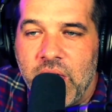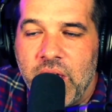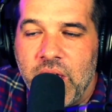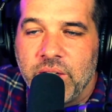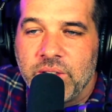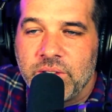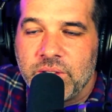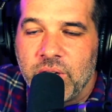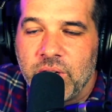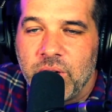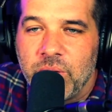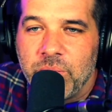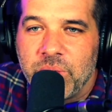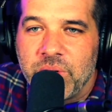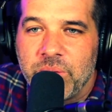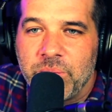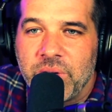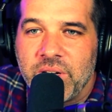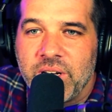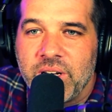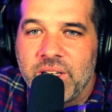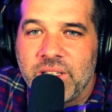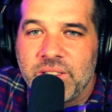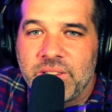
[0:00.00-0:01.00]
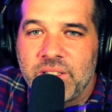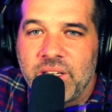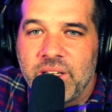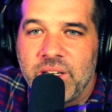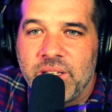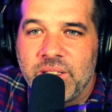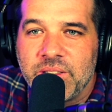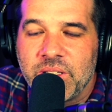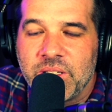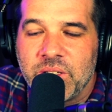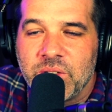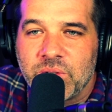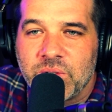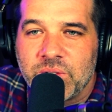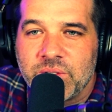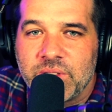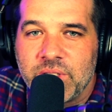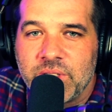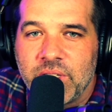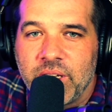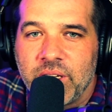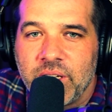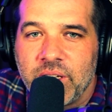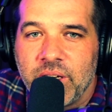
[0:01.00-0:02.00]
So, but it is
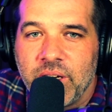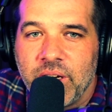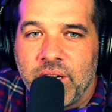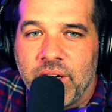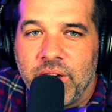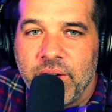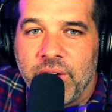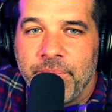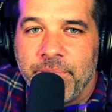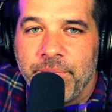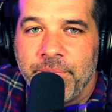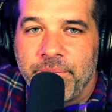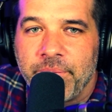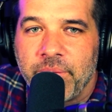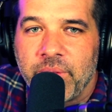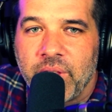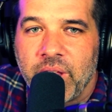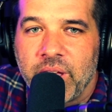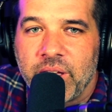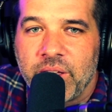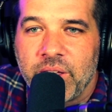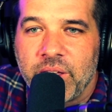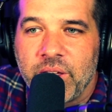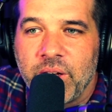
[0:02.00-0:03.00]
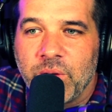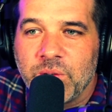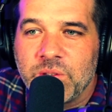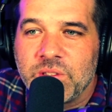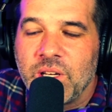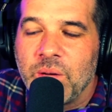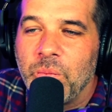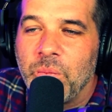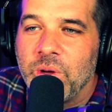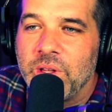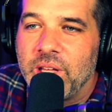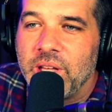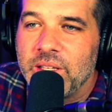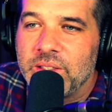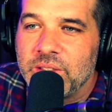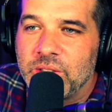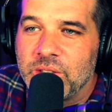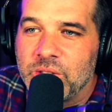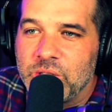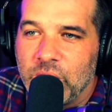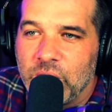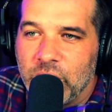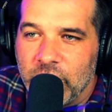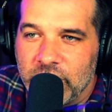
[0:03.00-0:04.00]
interesting. Like, you know, someone that's in
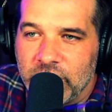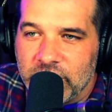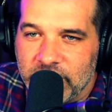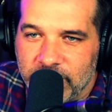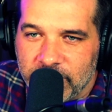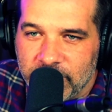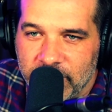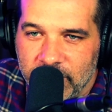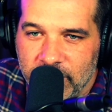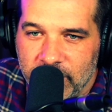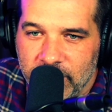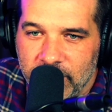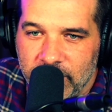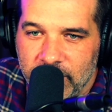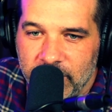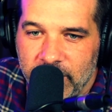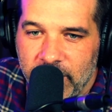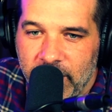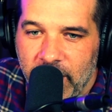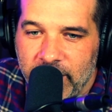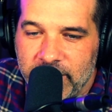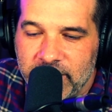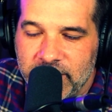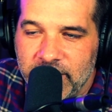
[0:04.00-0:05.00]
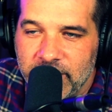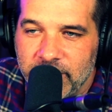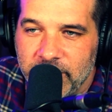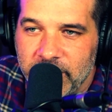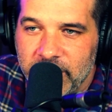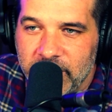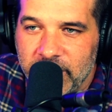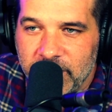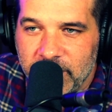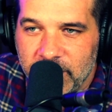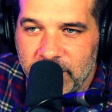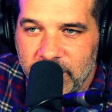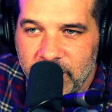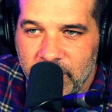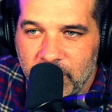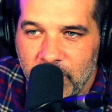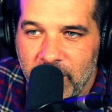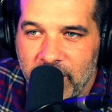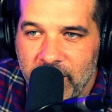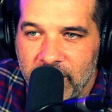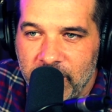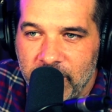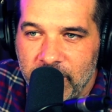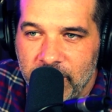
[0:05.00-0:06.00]
charge of the activities or the
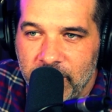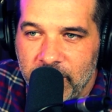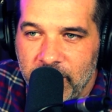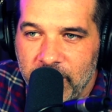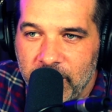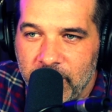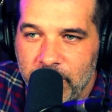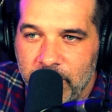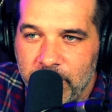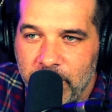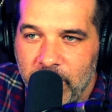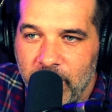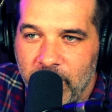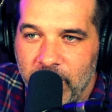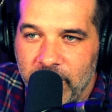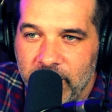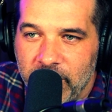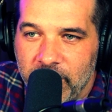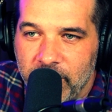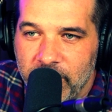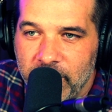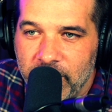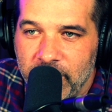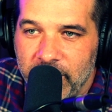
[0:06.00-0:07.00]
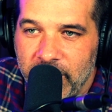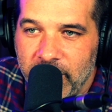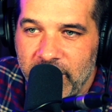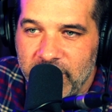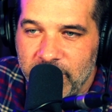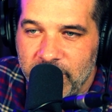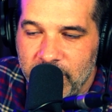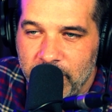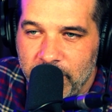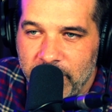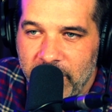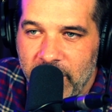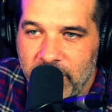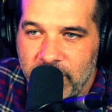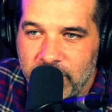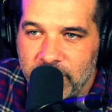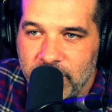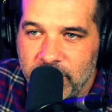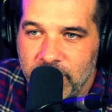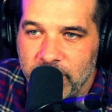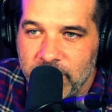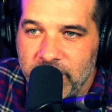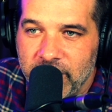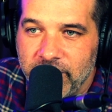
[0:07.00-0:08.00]
wedding party or the engagement or
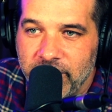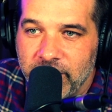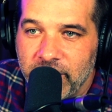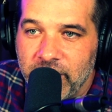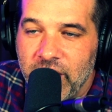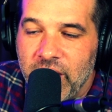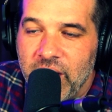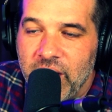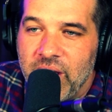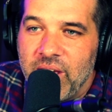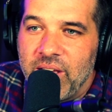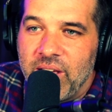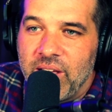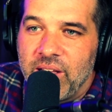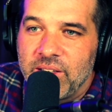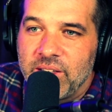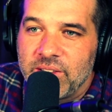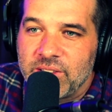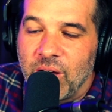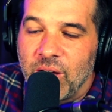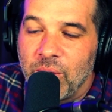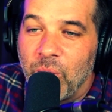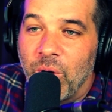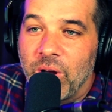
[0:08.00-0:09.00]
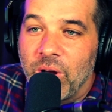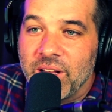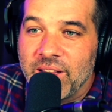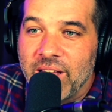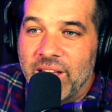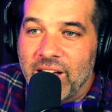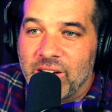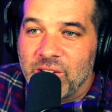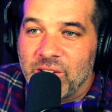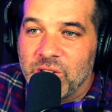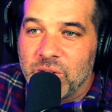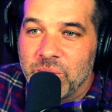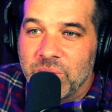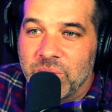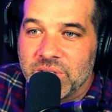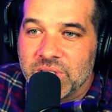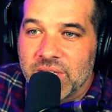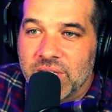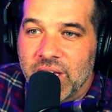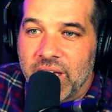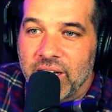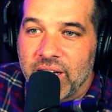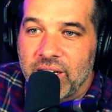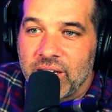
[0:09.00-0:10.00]
bachelor or whatever. Someone in that group
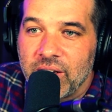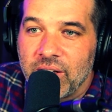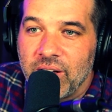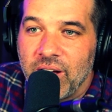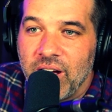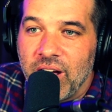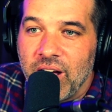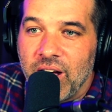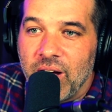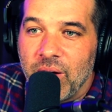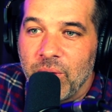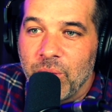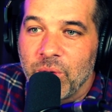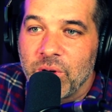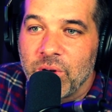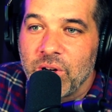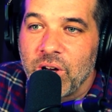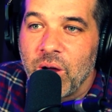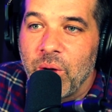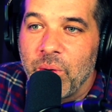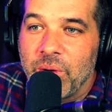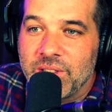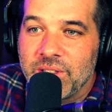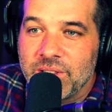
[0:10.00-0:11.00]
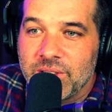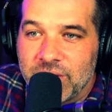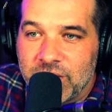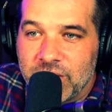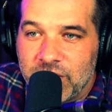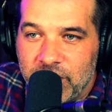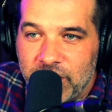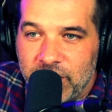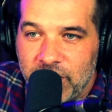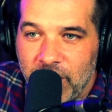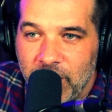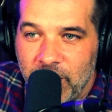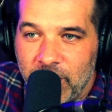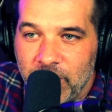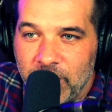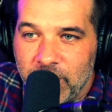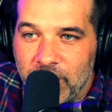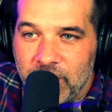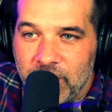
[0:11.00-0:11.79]
is like, we're going to this show